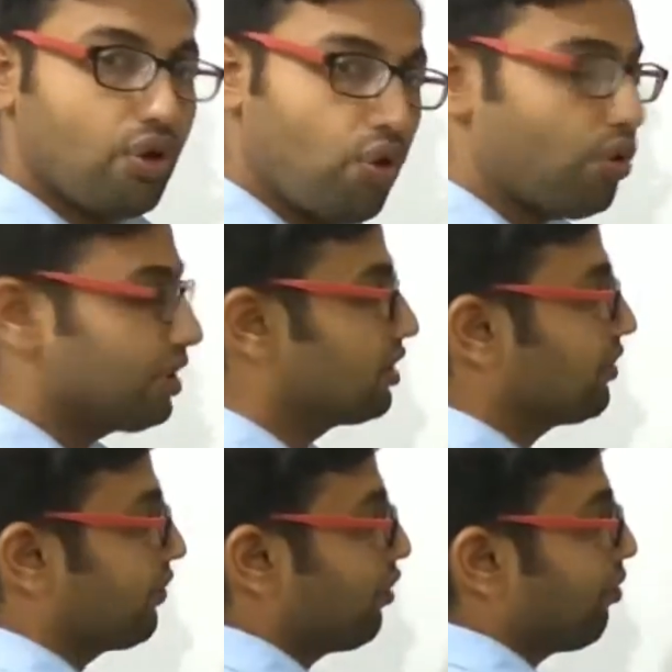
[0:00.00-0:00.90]
or in
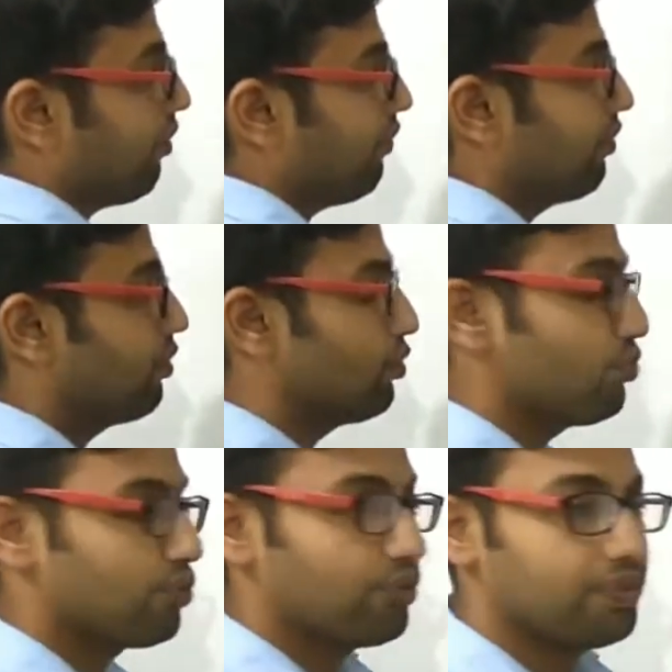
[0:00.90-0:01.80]
the form of
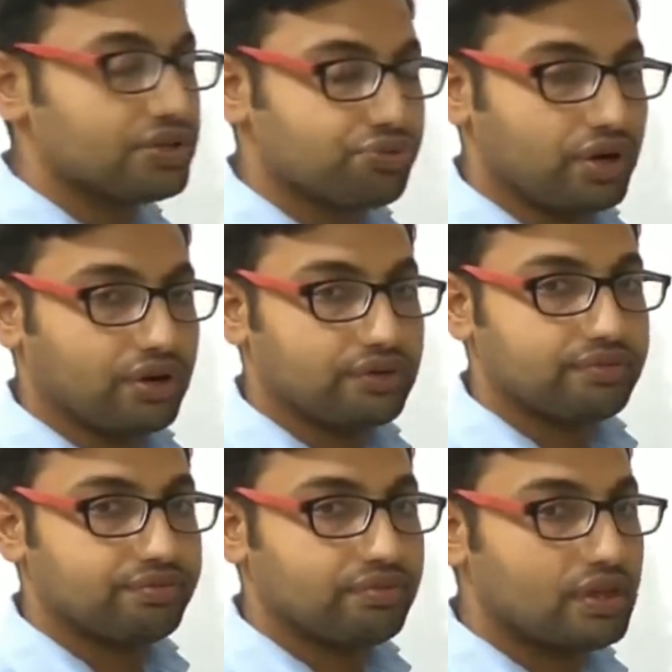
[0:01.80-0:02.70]
2q plus 1.
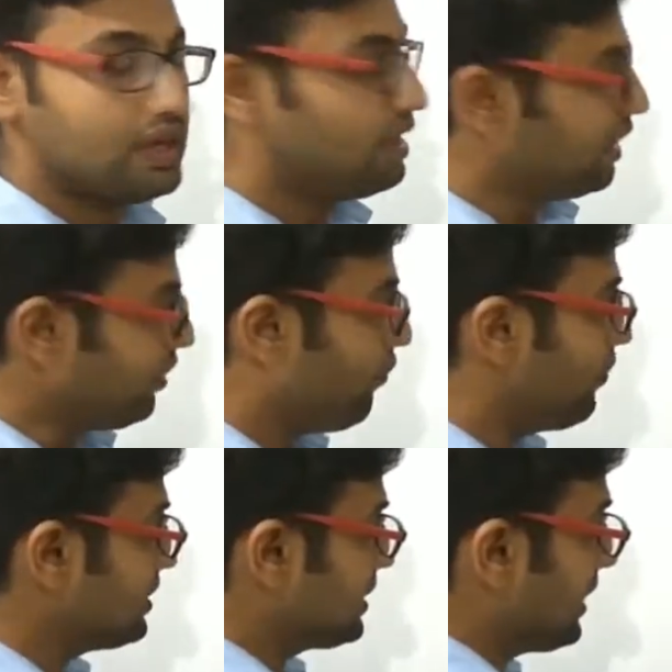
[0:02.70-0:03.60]
If
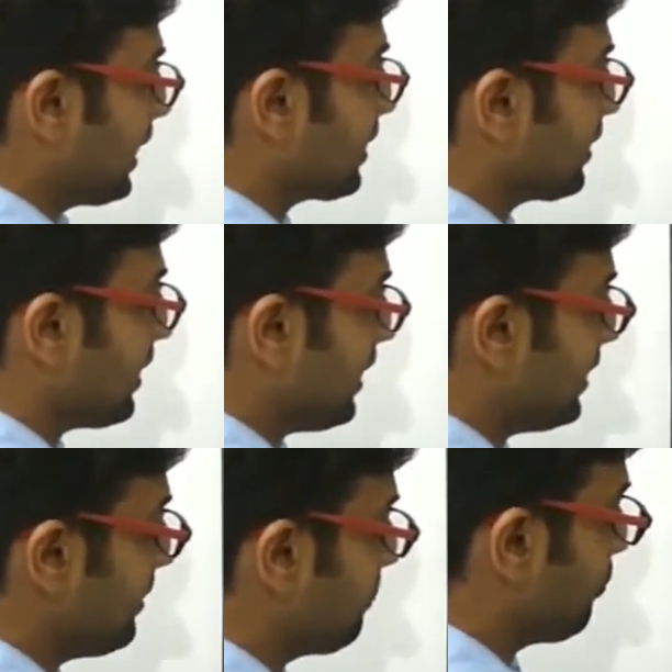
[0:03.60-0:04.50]
we select any